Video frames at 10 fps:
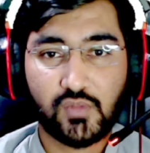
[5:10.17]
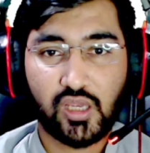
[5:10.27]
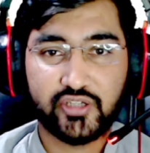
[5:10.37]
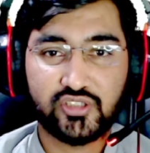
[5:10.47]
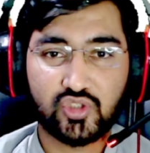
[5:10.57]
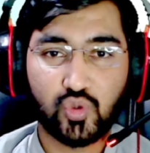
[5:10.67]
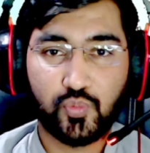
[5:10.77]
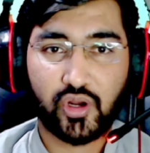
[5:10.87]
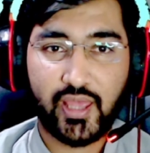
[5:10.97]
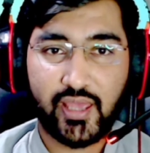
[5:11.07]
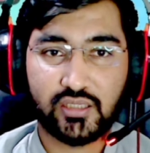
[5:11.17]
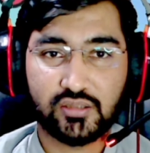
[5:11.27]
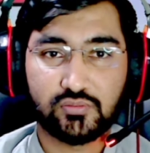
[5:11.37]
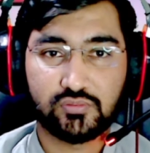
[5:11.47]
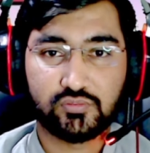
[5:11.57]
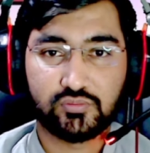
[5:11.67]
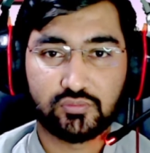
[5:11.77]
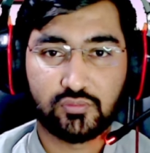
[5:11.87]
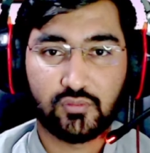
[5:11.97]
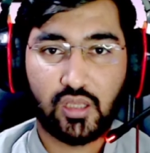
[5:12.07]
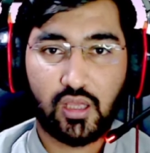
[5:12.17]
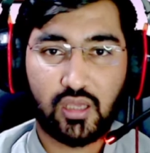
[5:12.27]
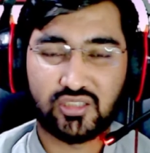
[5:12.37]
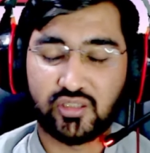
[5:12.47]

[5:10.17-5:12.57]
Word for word: It's a super again. It's a